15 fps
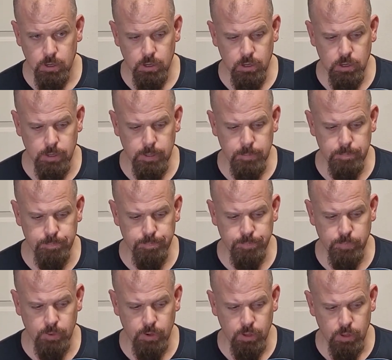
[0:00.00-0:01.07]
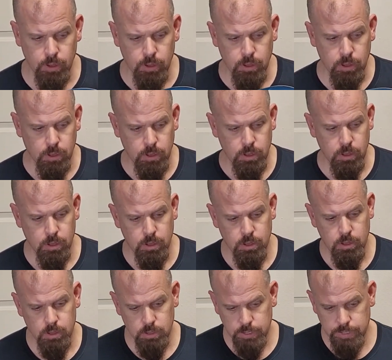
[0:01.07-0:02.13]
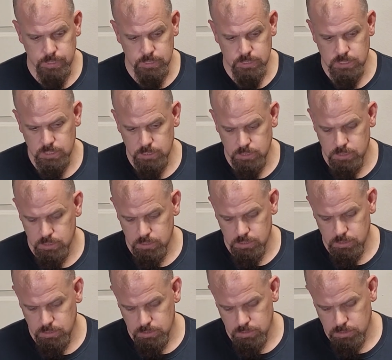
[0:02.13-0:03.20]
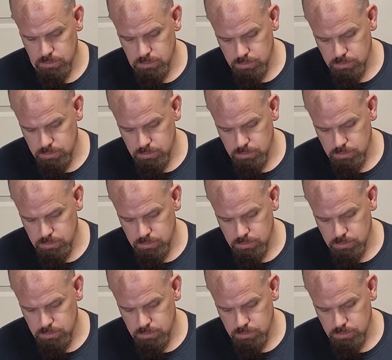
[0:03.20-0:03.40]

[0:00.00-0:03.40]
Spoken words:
Like I said, the